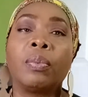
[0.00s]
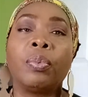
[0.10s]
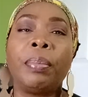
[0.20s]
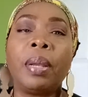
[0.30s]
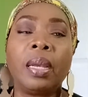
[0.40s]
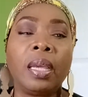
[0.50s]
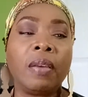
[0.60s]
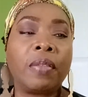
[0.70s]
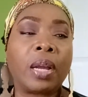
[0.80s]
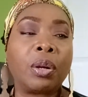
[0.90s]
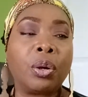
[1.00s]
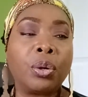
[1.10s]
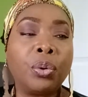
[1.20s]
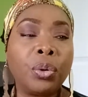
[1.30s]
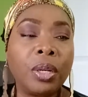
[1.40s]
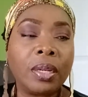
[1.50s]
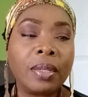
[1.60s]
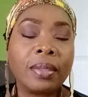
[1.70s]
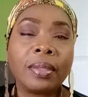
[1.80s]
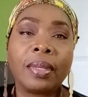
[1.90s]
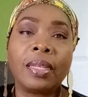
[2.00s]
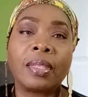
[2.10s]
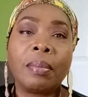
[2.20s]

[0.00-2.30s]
We believe that Ogun is the